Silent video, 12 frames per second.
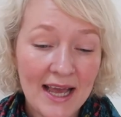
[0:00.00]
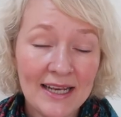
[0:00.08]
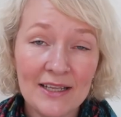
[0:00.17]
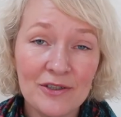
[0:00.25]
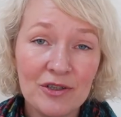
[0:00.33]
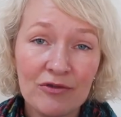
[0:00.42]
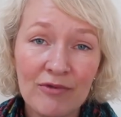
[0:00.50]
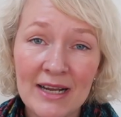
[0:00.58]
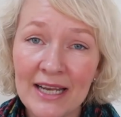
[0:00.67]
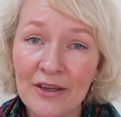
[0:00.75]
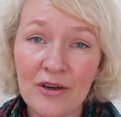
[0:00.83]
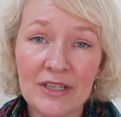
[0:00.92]
and it's just
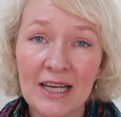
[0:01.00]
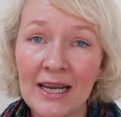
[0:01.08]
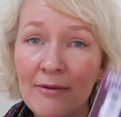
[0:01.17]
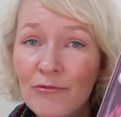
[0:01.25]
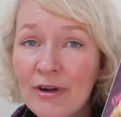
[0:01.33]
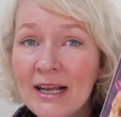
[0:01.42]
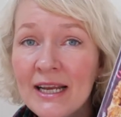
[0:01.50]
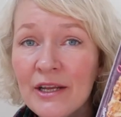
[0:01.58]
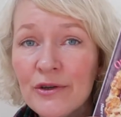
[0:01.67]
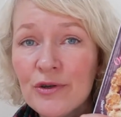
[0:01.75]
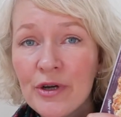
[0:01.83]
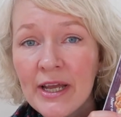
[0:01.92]
really good and I'm really
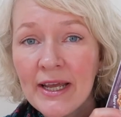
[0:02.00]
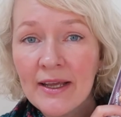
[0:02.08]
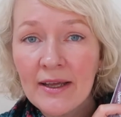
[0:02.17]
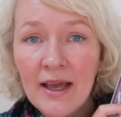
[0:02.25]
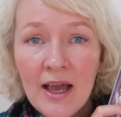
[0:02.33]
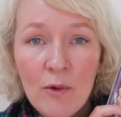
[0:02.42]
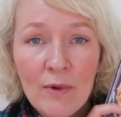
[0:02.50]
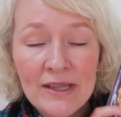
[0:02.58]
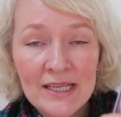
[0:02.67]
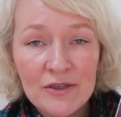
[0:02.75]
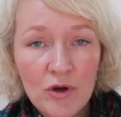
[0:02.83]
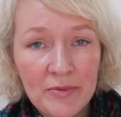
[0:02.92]
enjoying
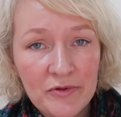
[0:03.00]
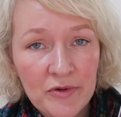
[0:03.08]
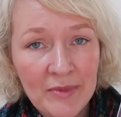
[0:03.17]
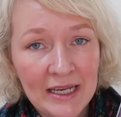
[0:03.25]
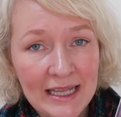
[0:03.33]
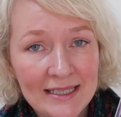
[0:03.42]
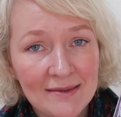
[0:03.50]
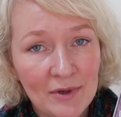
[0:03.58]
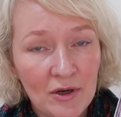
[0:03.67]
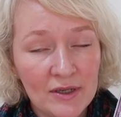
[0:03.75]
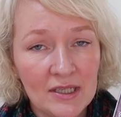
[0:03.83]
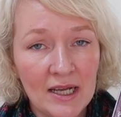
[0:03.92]
when this drops through my
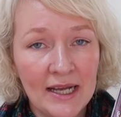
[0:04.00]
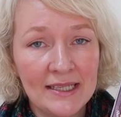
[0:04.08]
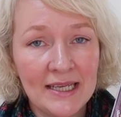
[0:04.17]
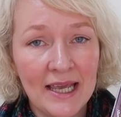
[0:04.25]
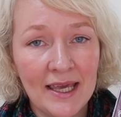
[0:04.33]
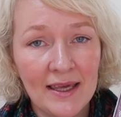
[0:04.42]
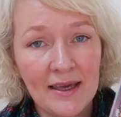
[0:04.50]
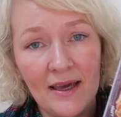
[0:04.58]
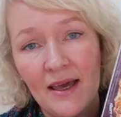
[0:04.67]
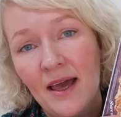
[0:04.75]
letterbox I take